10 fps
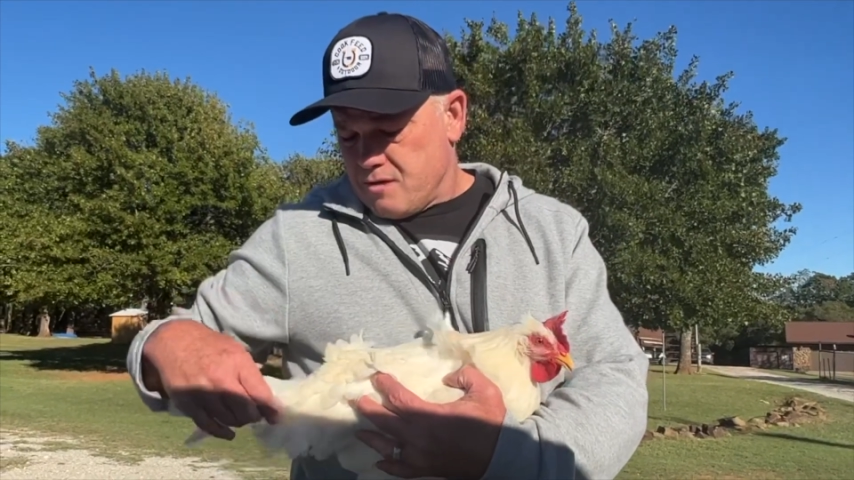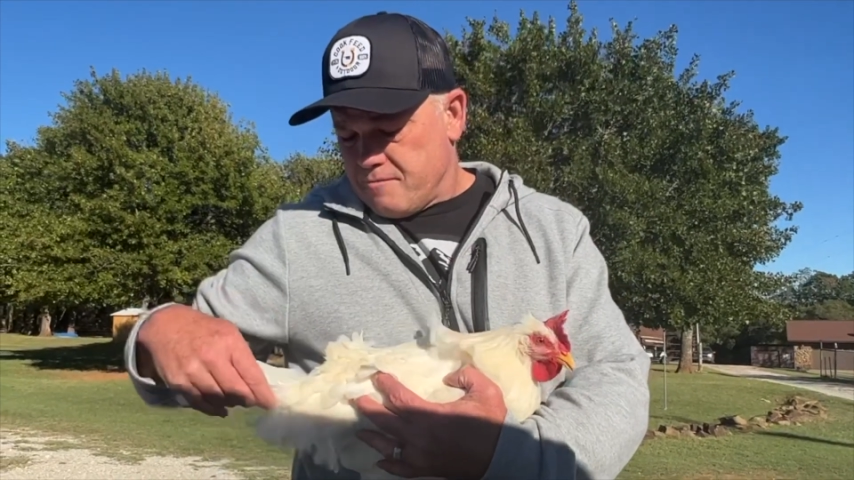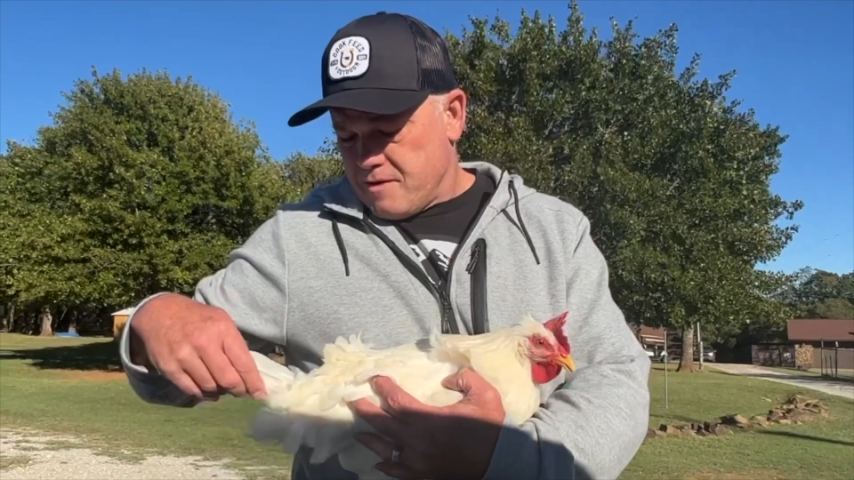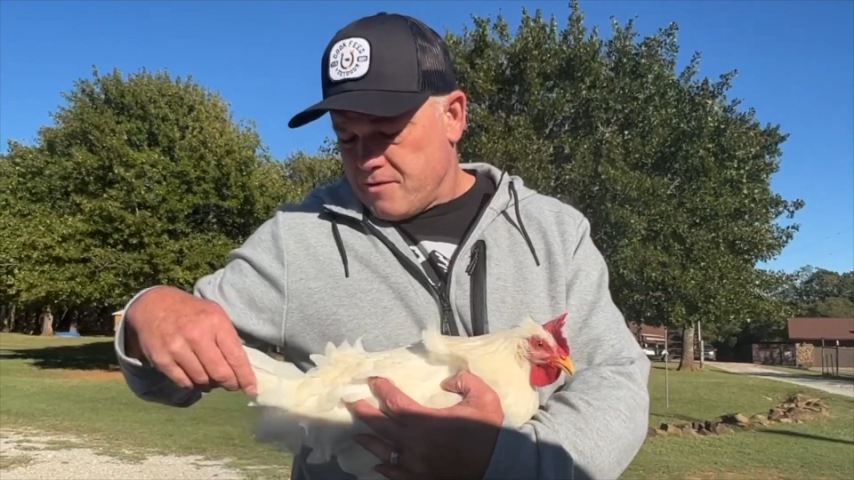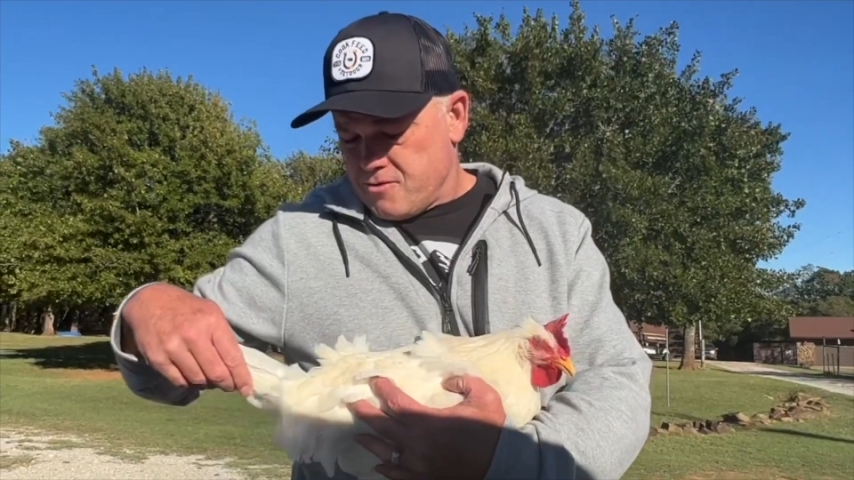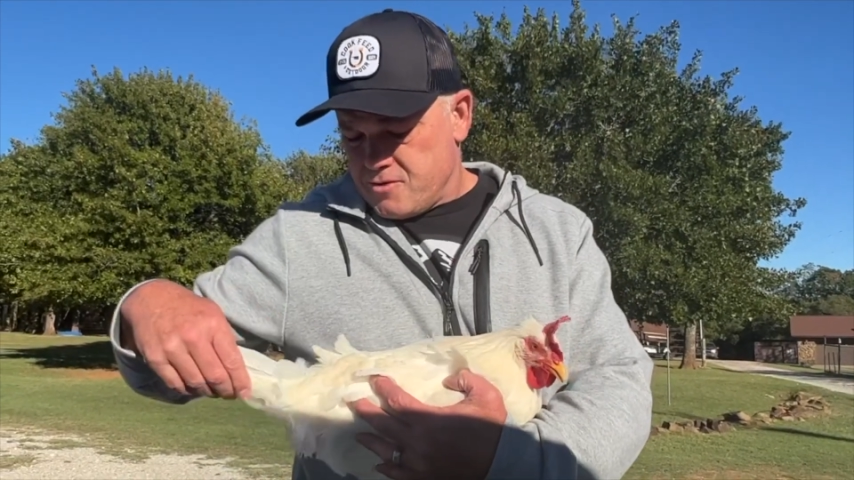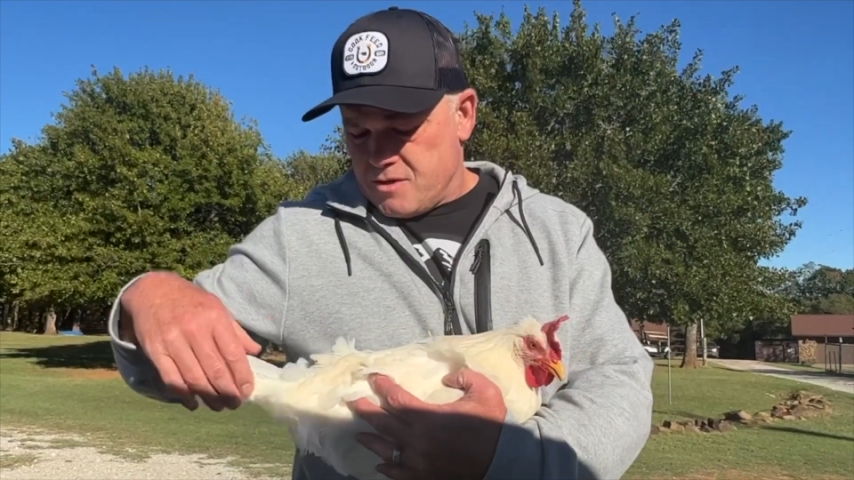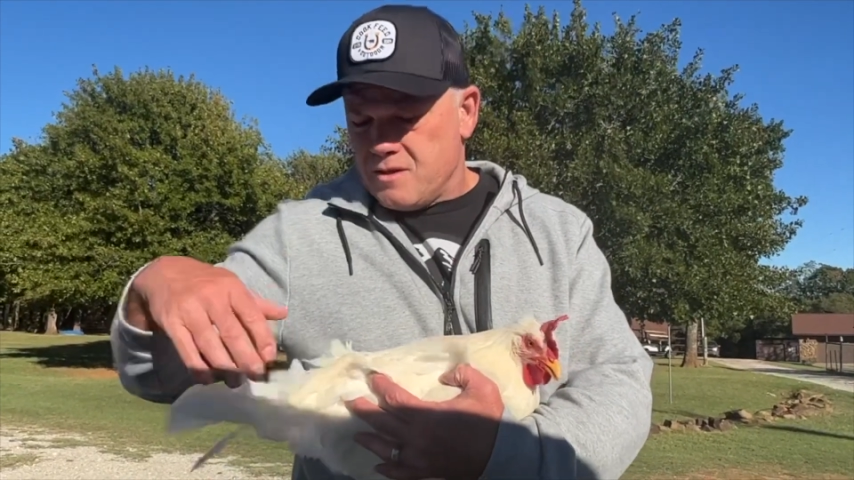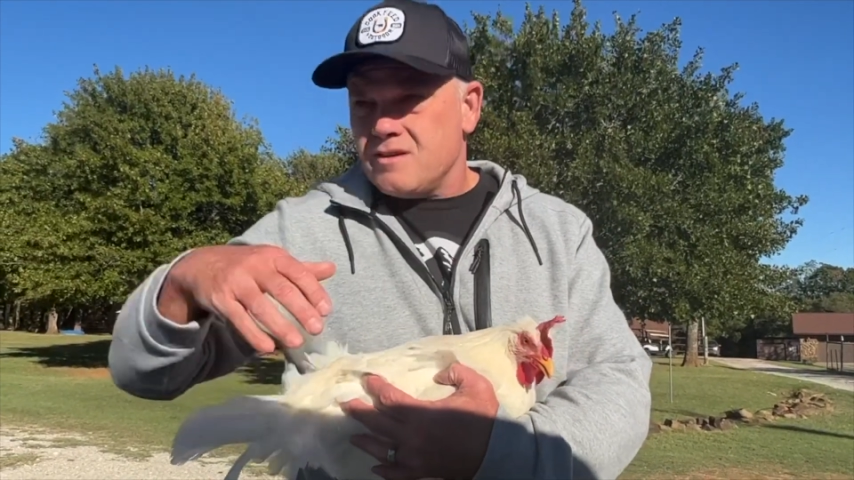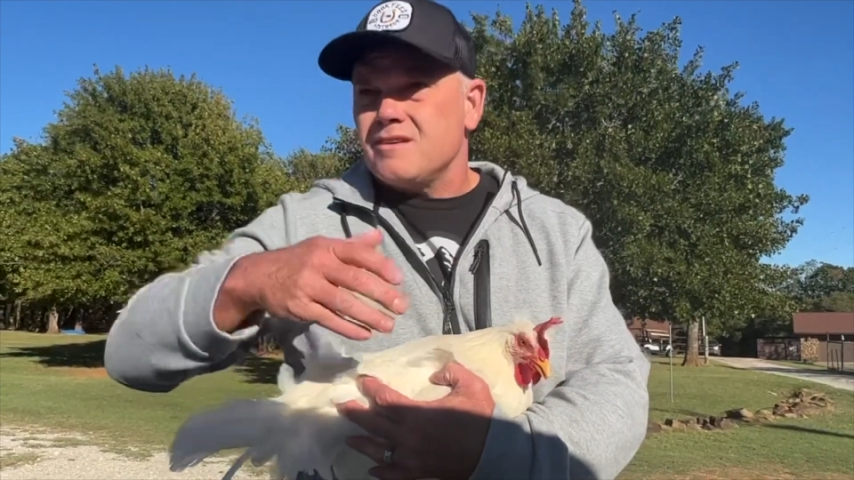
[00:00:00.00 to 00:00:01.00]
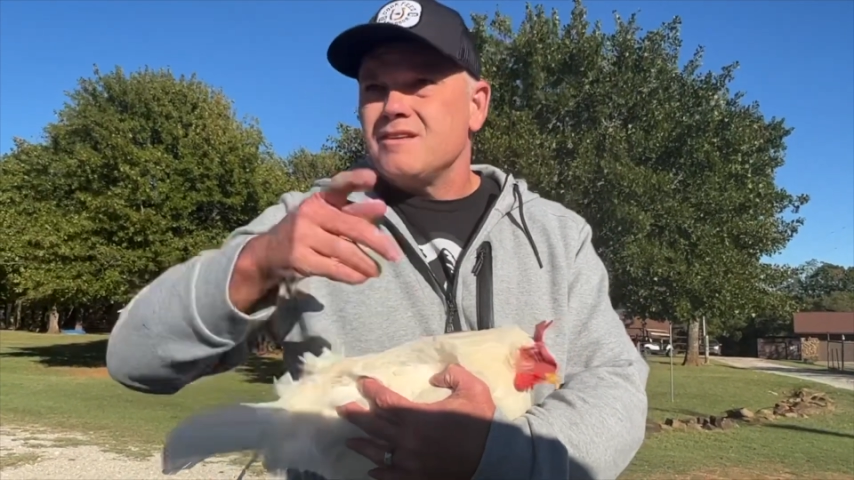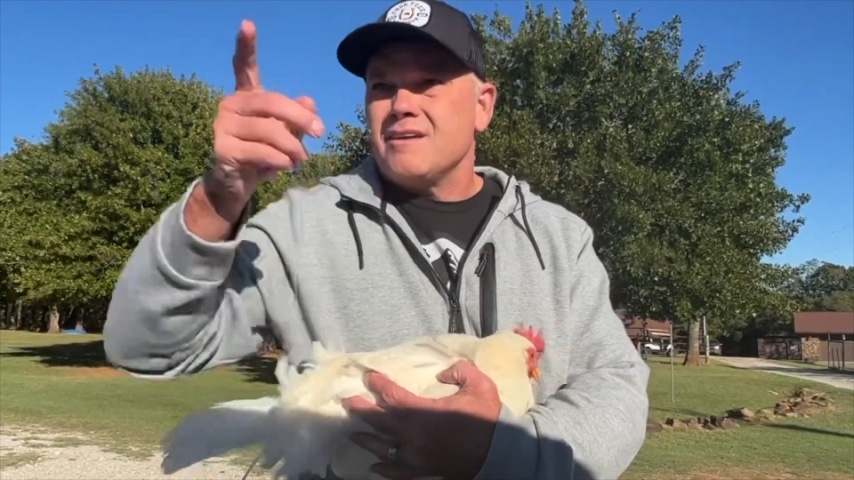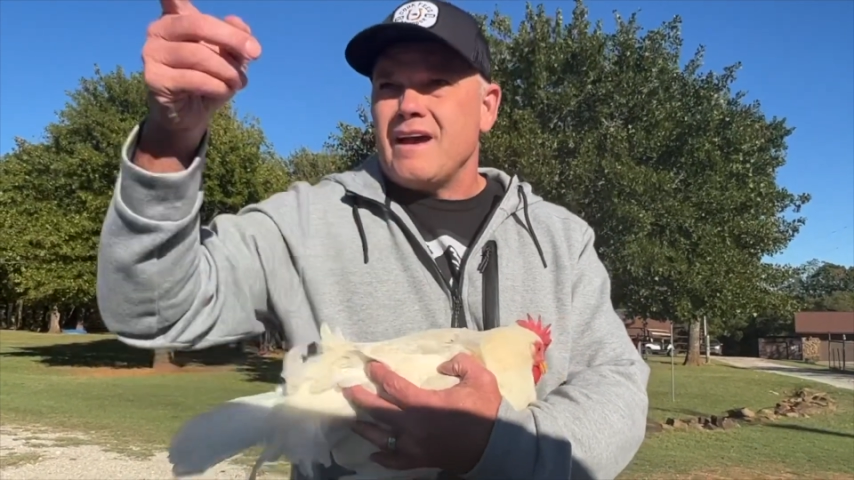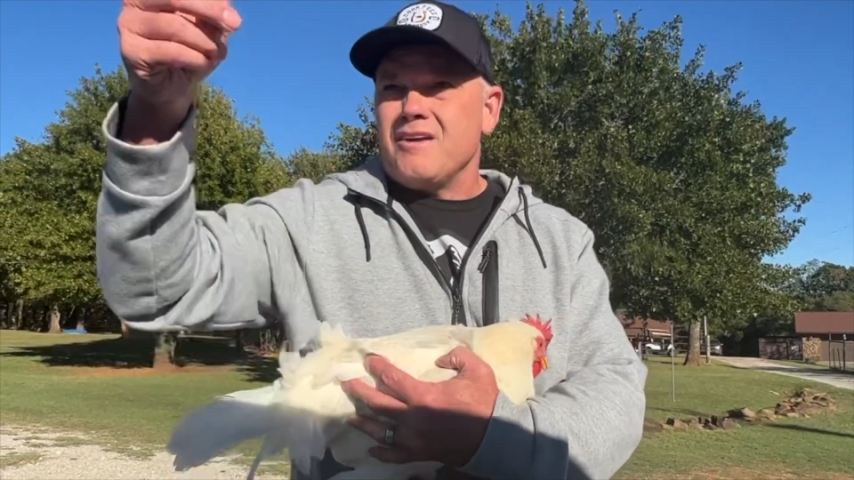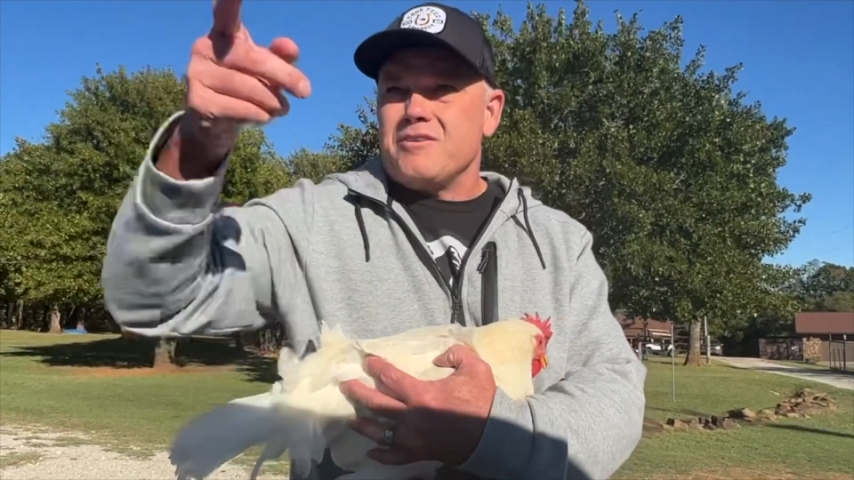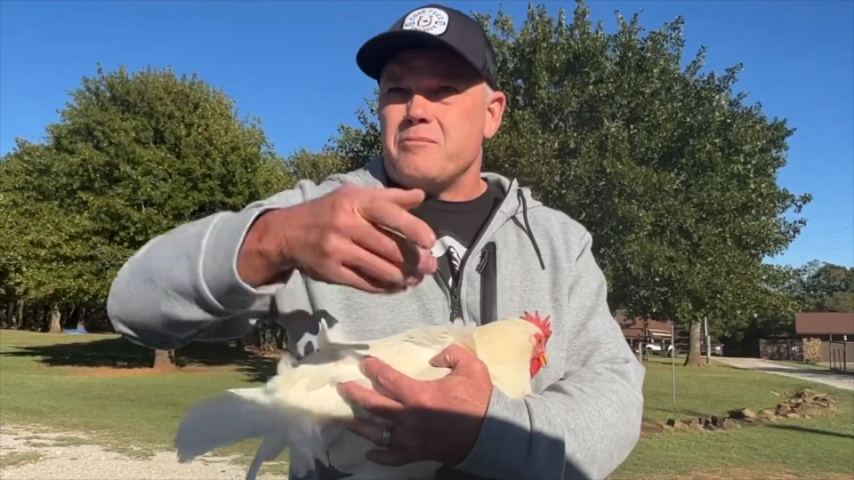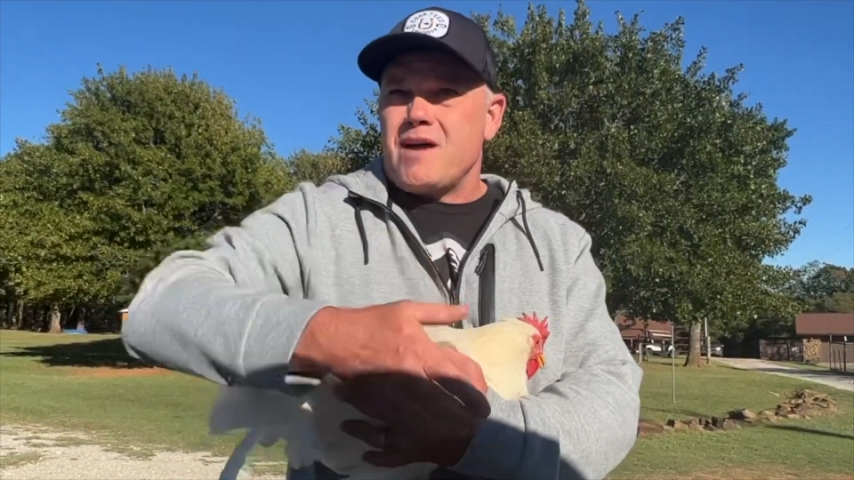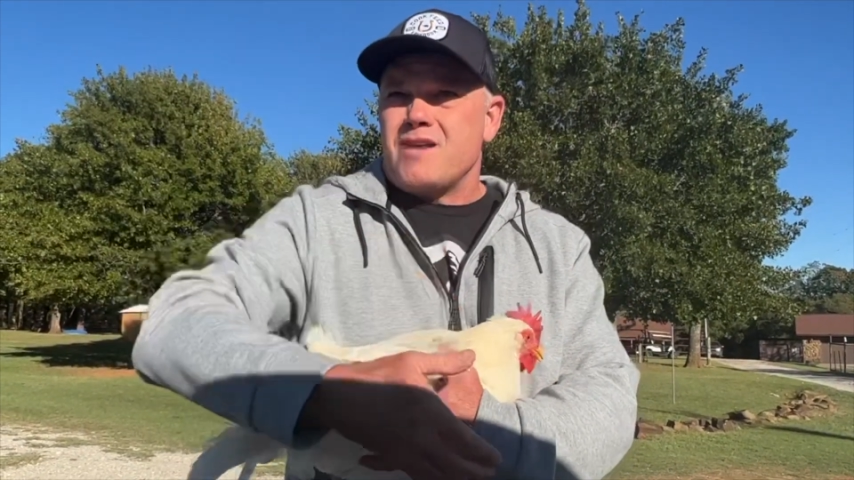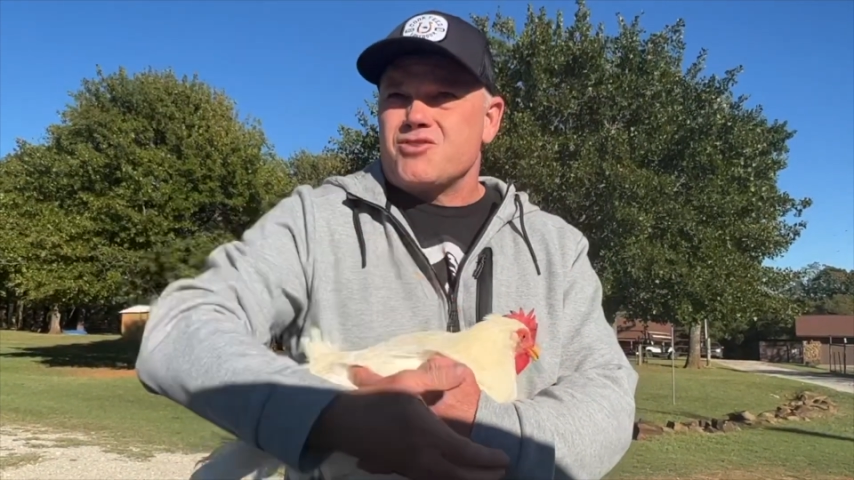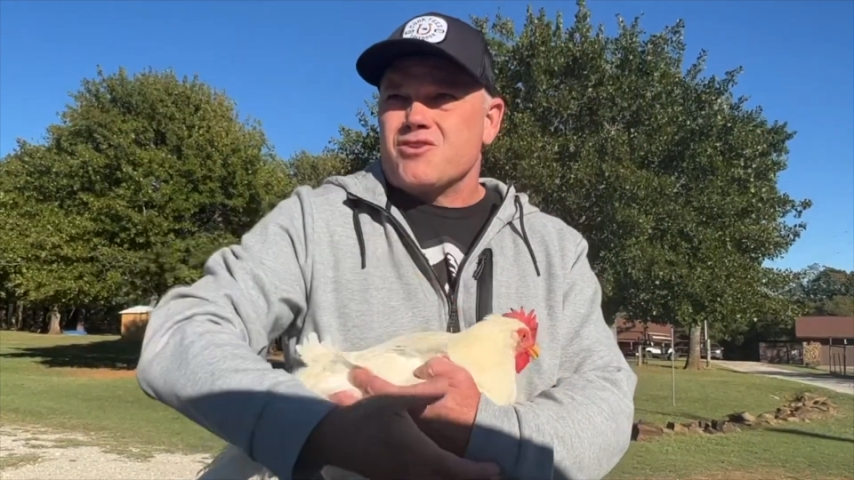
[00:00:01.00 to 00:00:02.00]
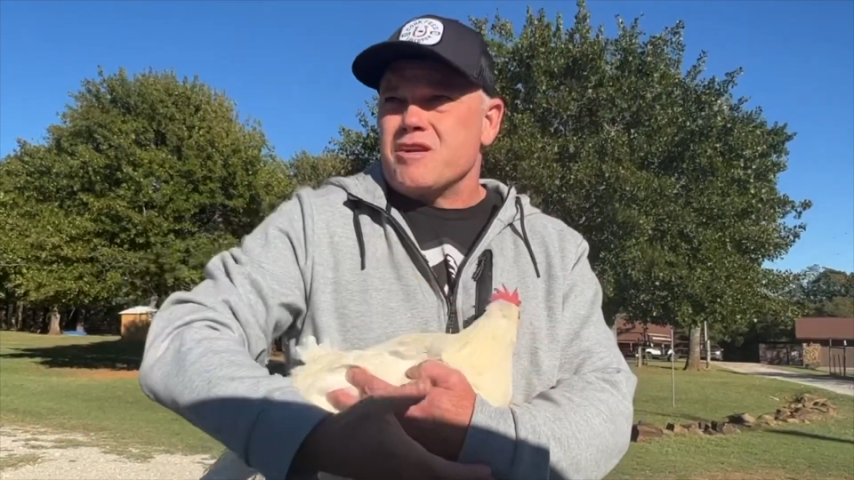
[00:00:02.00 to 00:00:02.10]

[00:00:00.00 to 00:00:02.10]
feathers out in the pasture.